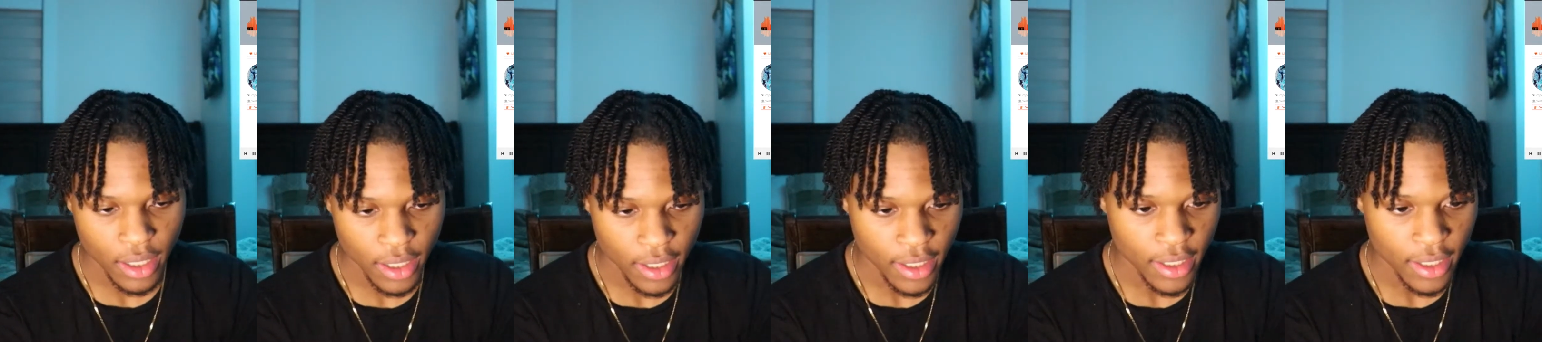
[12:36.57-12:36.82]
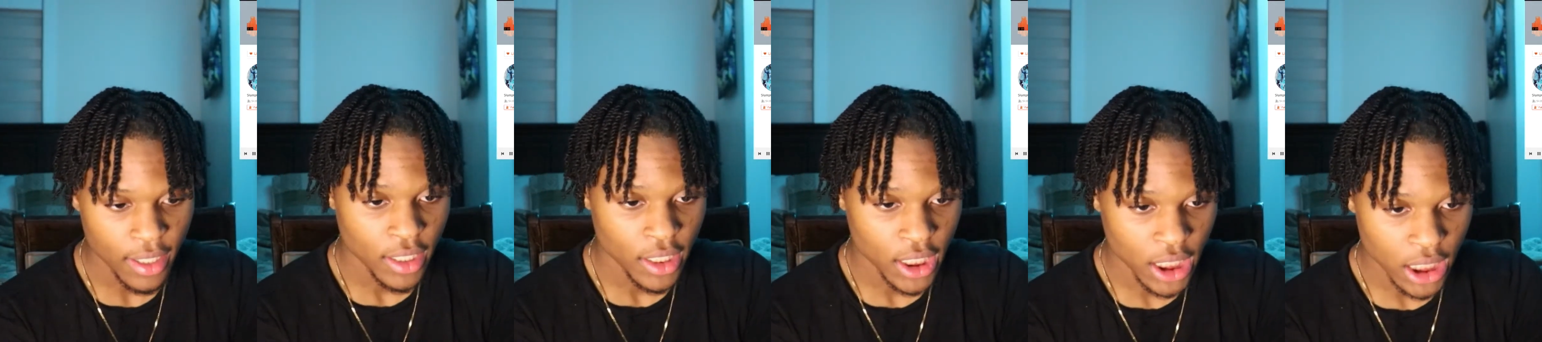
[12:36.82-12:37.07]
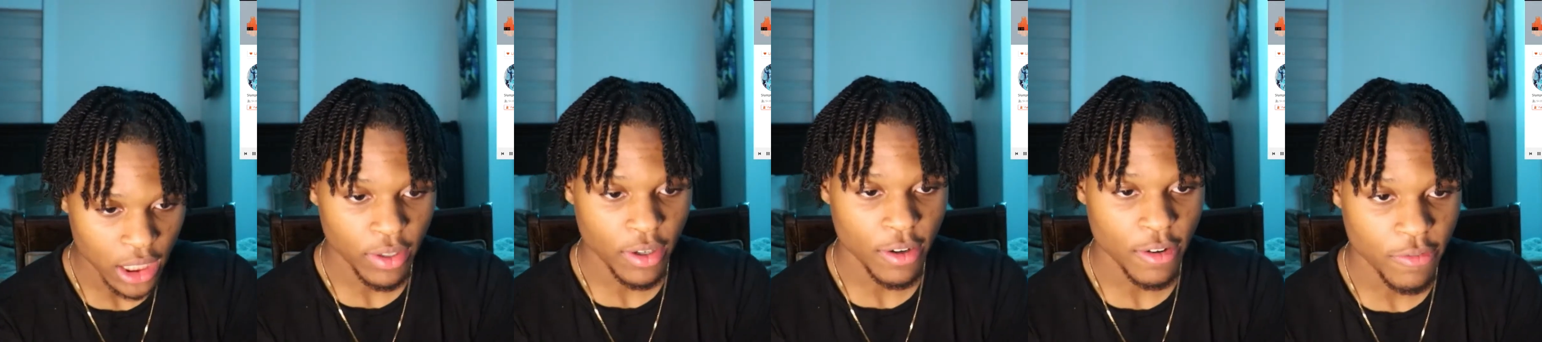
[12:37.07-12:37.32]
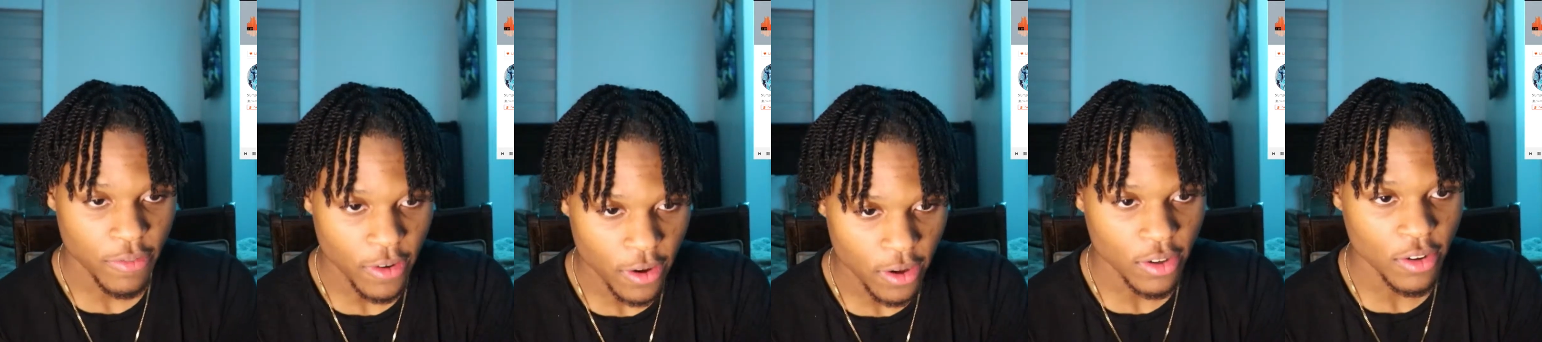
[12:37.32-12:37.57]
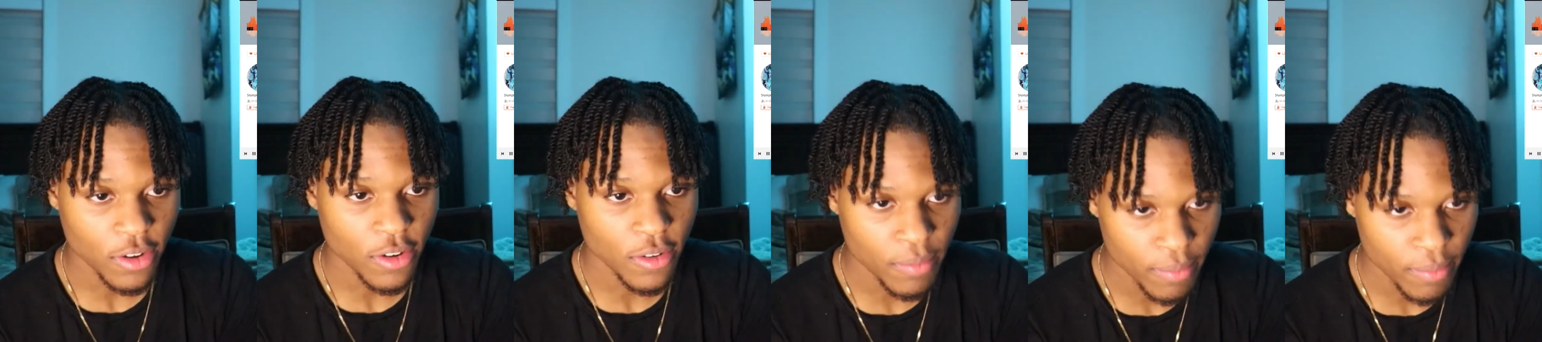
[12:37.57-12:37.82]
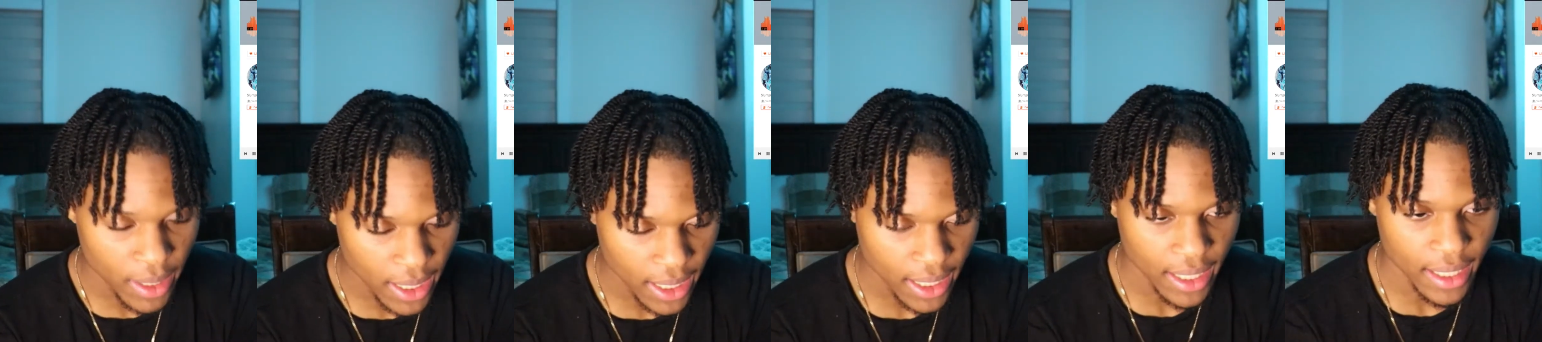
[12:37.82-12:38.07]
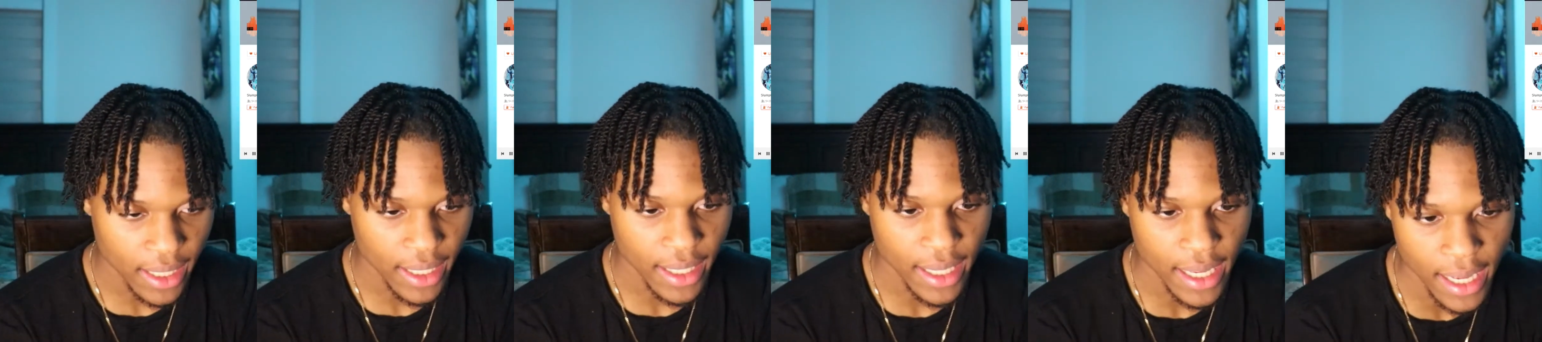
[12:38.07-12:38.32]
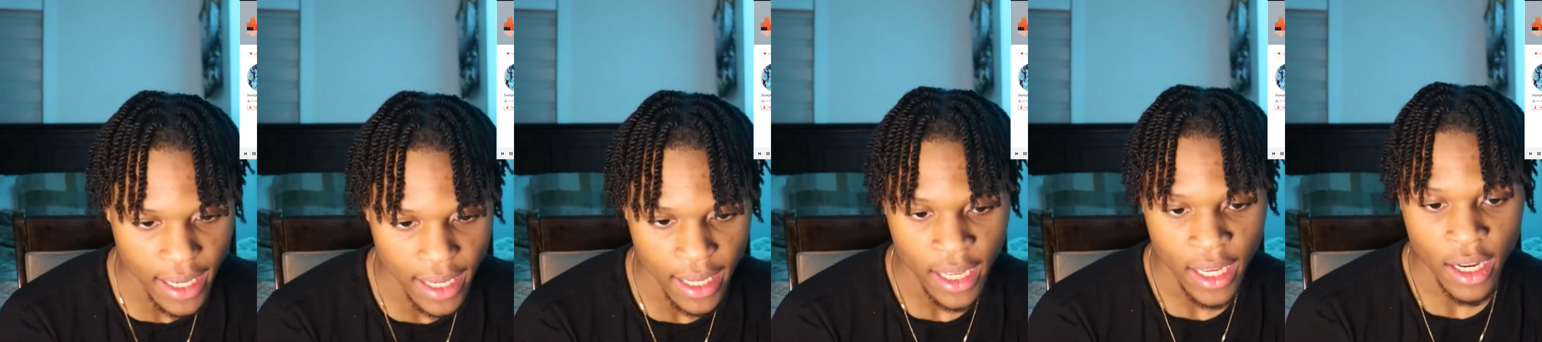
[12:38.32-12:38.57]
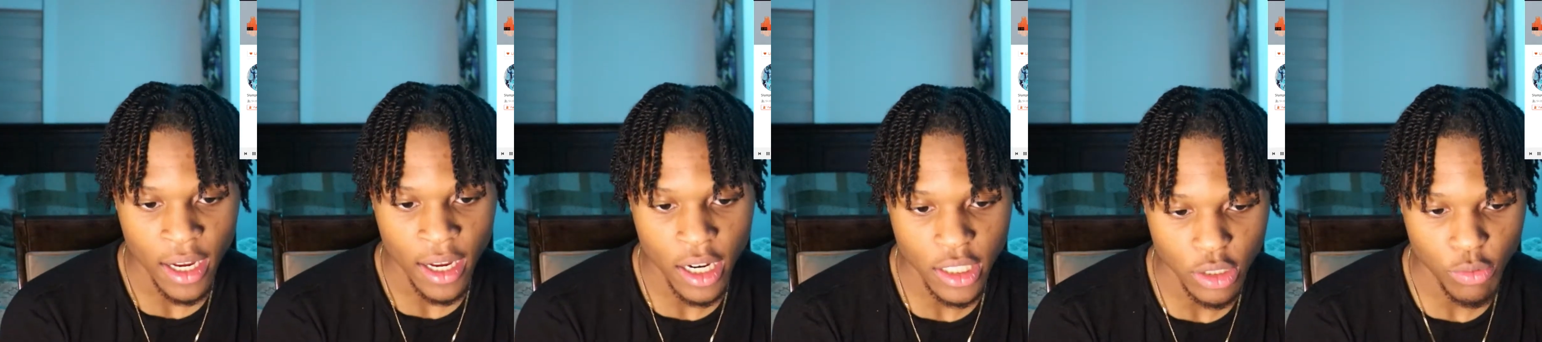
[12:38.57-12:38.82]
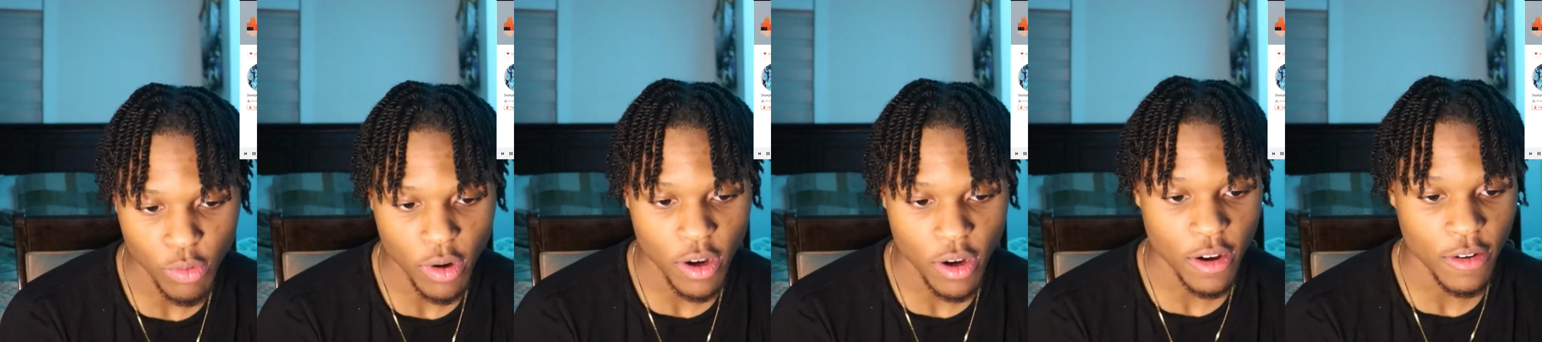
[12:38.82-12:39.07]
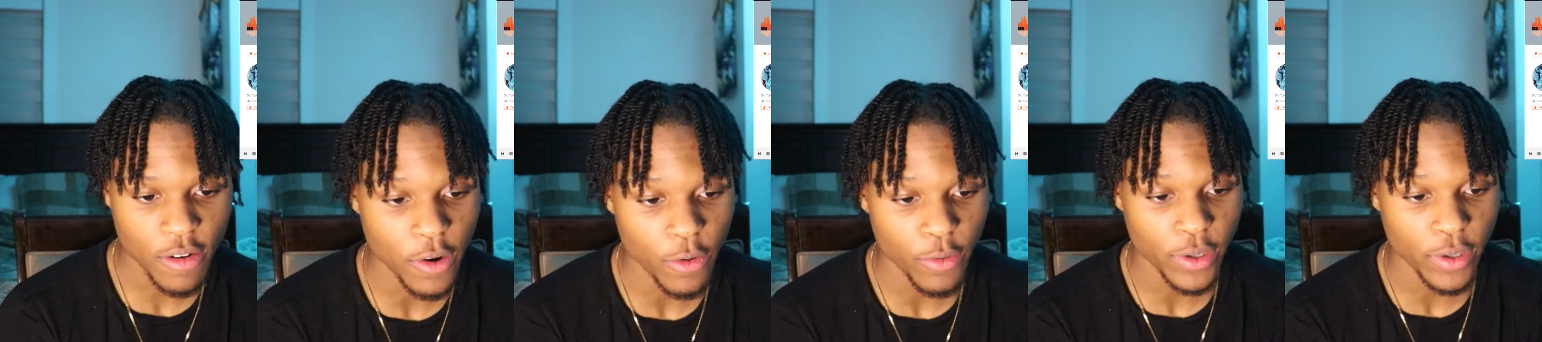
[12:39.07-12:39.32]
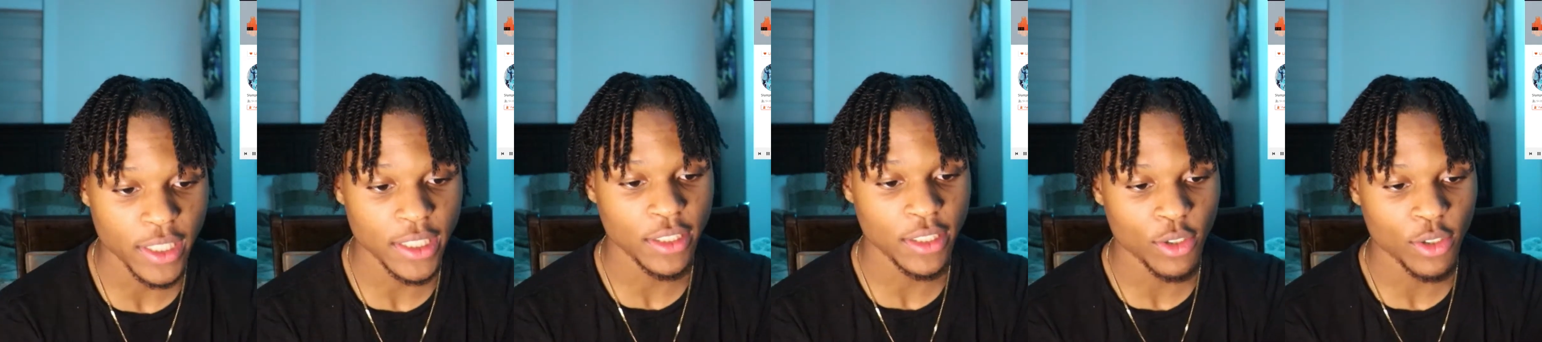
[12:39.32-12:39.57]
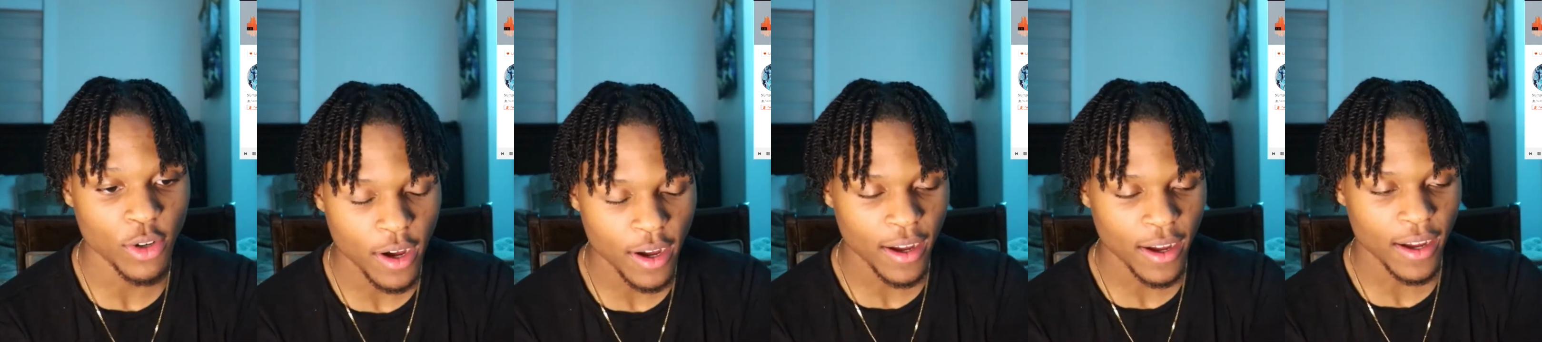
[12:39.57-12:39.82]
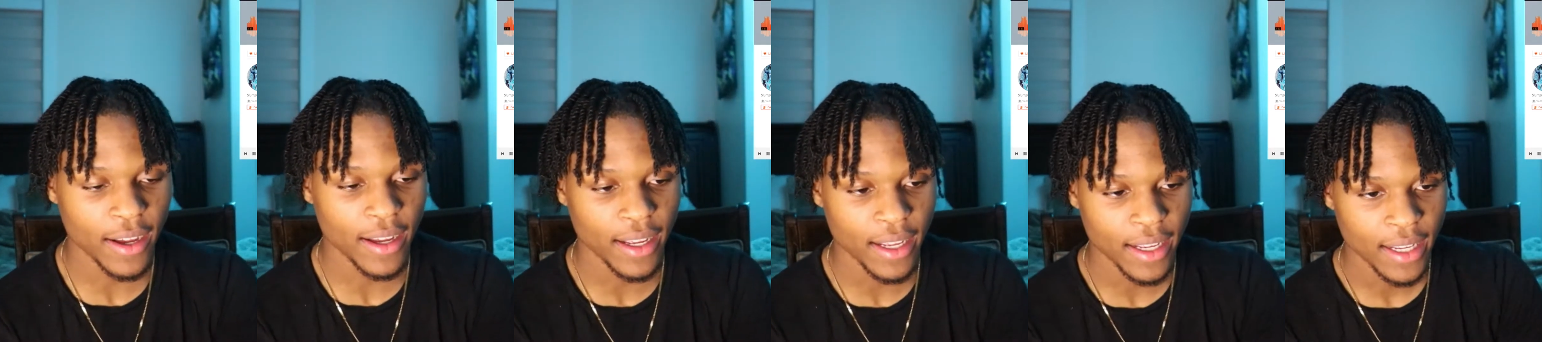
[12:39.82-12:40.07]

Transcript: She wanna fuck on me, hey, she wanna fuck with a squad.